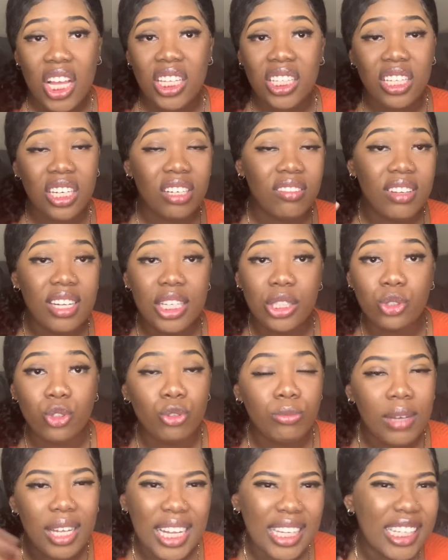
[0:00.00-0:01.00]
They don't really do
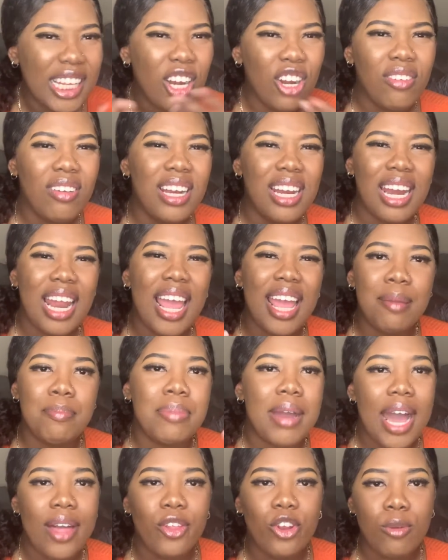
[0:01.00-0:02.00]
much. Like, they don't really like
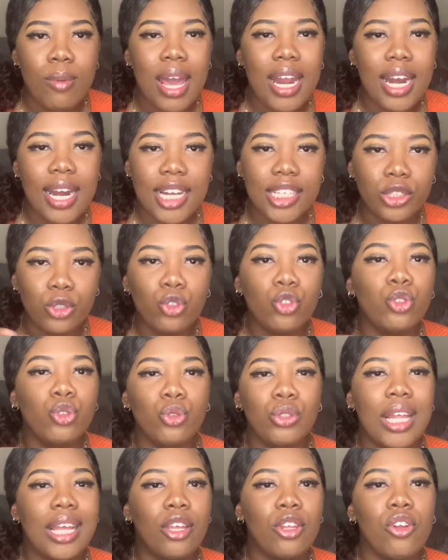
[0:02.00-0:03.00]
bother nobody unless you,
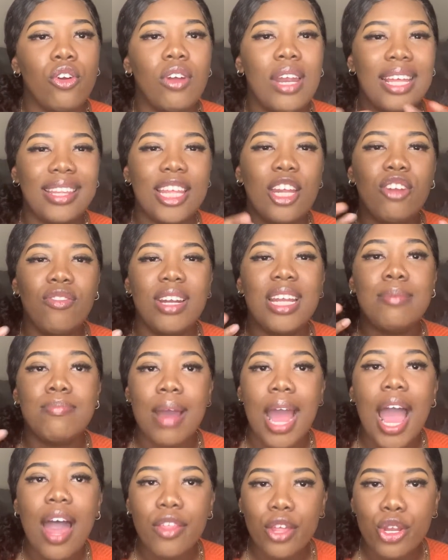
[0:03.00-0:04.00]
like, you know, like they don't really
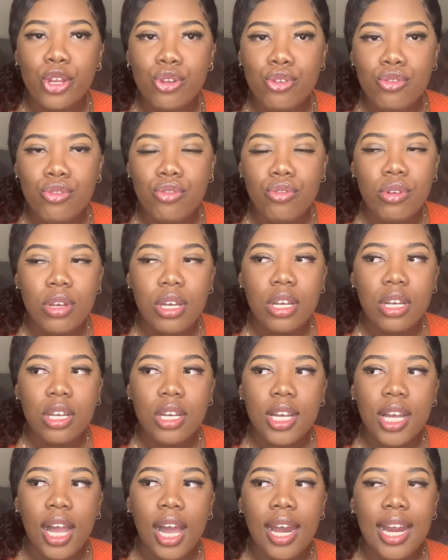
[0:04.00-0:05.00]
bother you
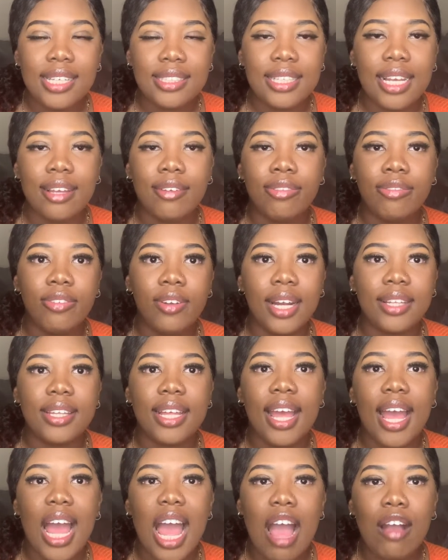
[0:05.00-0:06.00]
unless they feel like
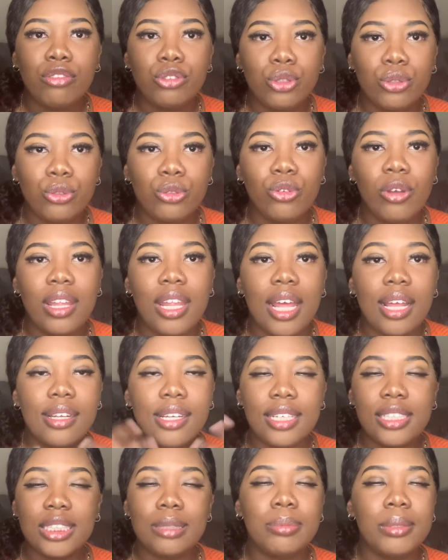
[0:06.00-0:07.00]
they have to, and then
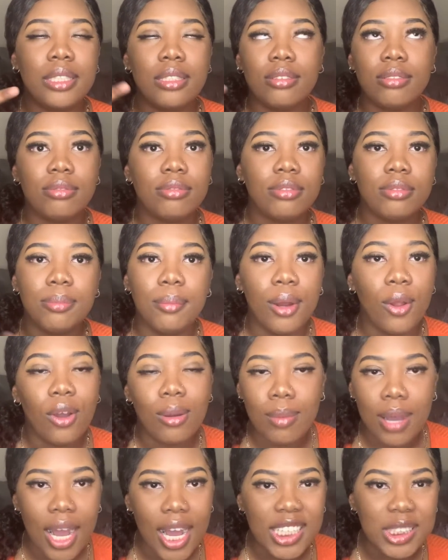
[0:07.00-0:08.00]
they just be
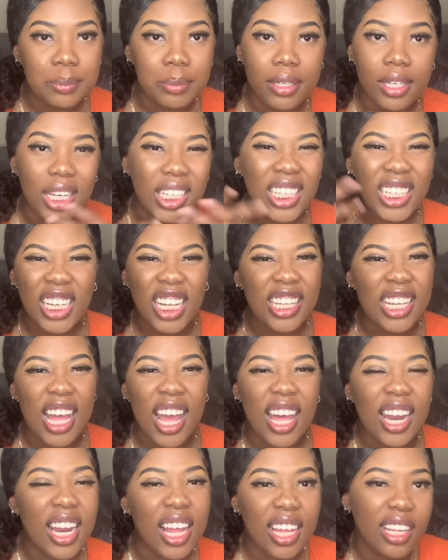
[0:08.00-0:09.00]
blowing my eyes. But other than
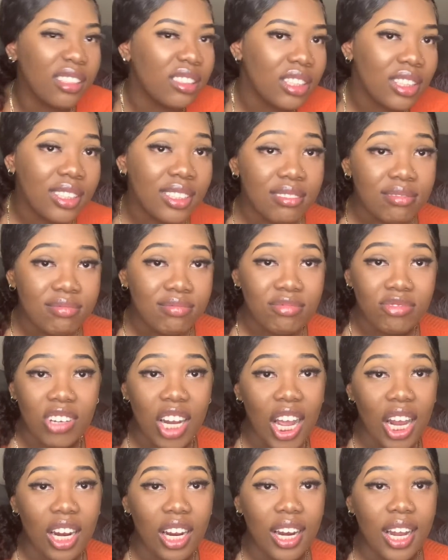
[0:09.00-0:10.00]
that, like
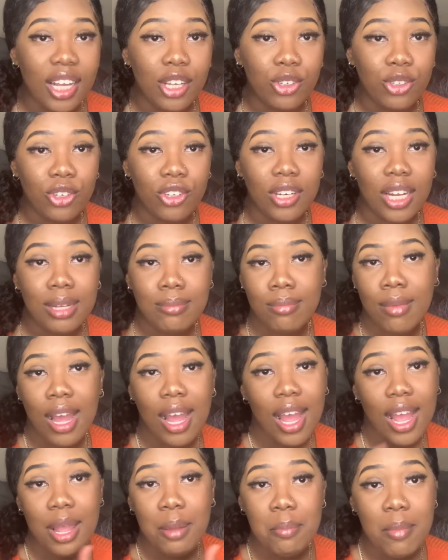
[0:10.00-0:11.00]
regular, like, you know, like
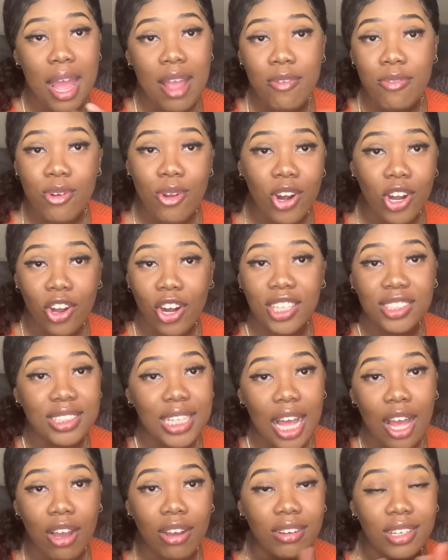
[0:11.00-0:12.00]
my my floor cursed
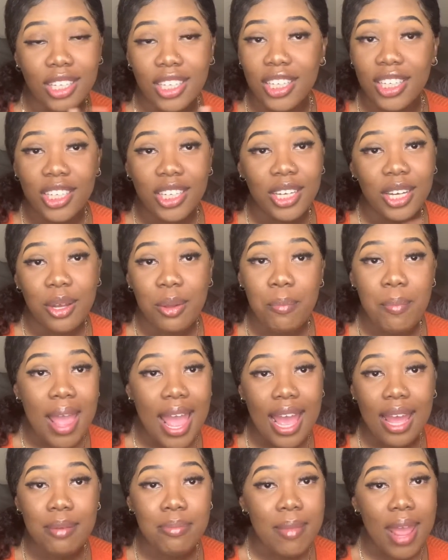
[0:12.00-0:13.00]
out
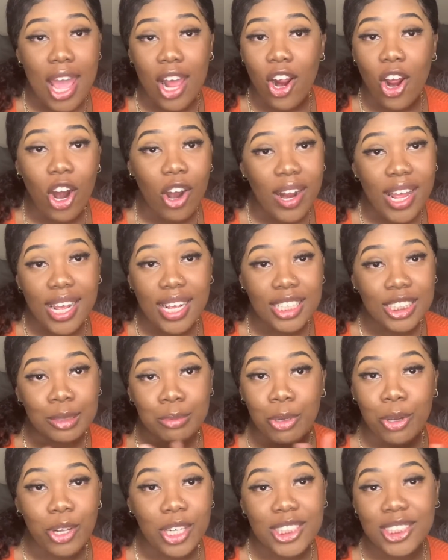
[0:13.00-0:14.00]
mad mad R As,
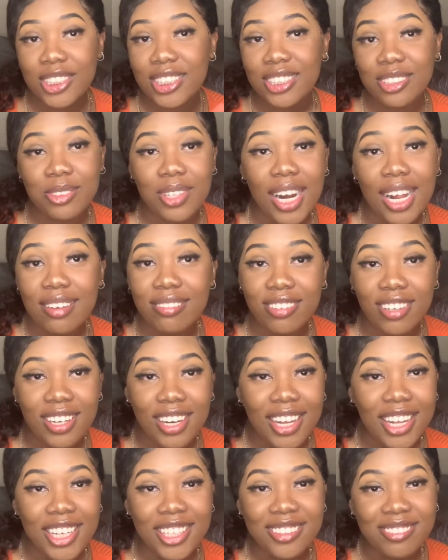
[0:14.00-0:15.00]
bro. It was whatever,
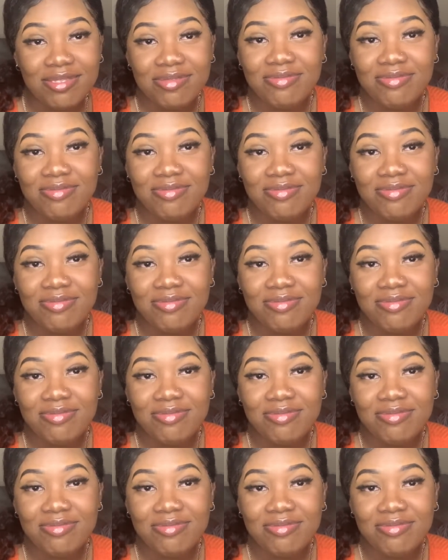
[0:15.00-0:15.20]
like